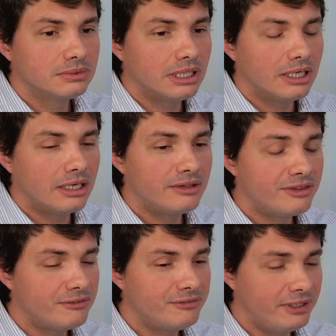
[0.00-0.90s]
a
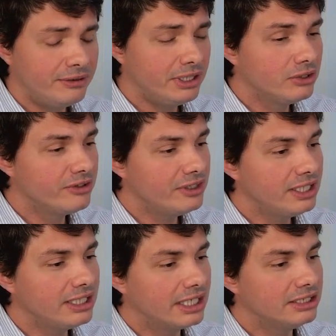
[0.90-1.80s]
very good thing
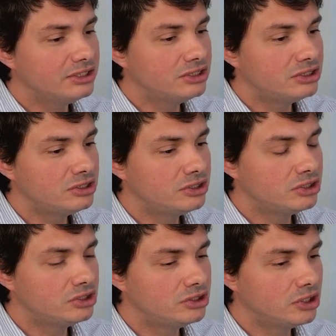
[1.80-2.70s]
that I
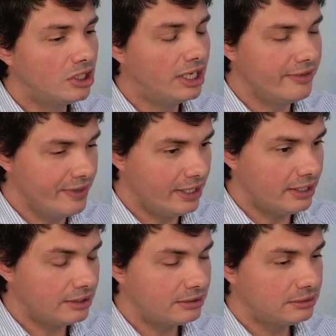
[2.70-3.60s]
saw
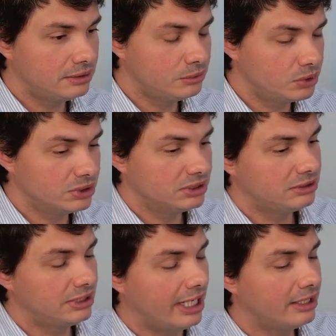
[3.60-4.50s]
there, it was
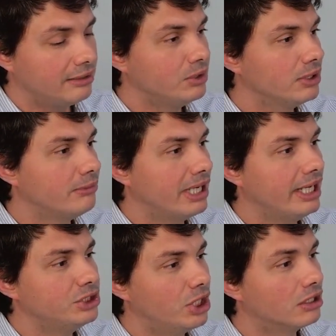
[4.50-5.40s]
like, I'm going to buy a
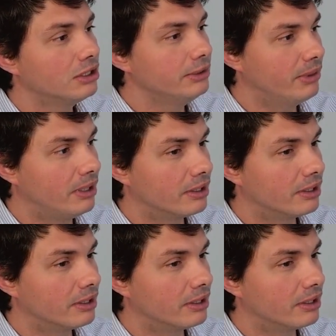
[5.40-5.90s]
chocolate bar.